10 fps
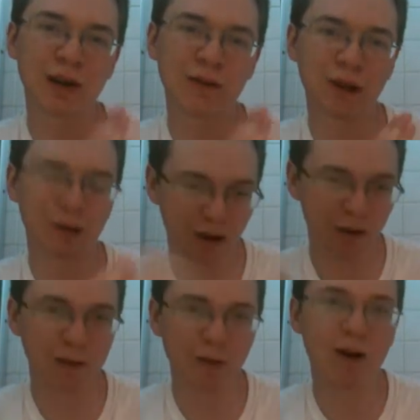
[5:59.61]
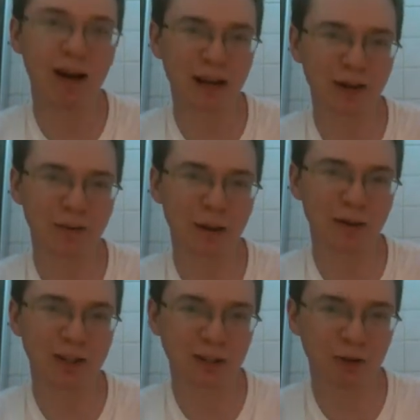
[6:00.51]
even though the only one I can
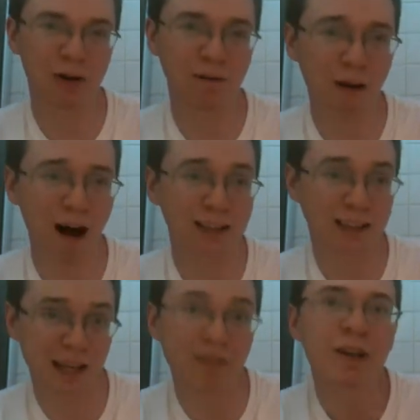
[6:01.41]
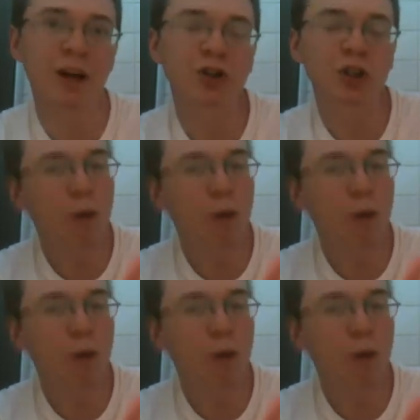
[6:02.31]
remember is Laura Faust, even though she